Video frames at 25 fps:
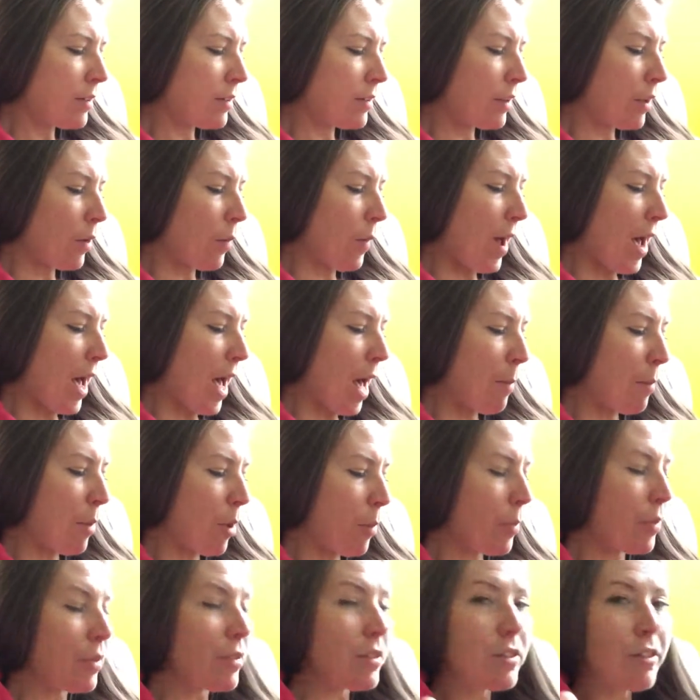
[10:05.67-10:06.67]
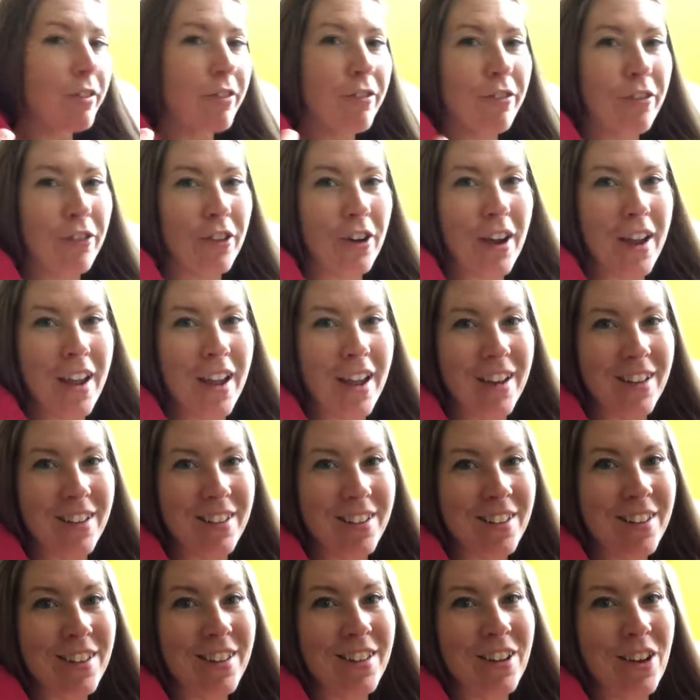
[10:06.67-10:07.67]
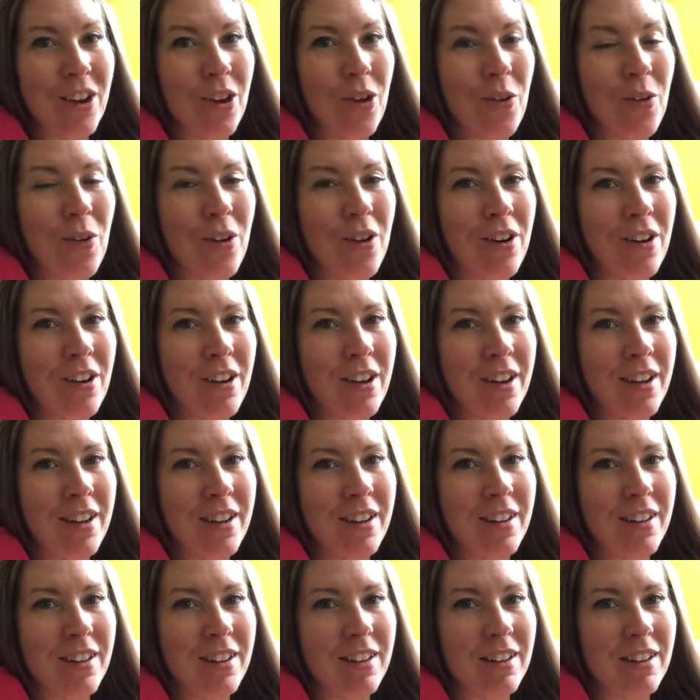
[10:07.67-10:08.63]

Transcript: So I'm almost afraid to go on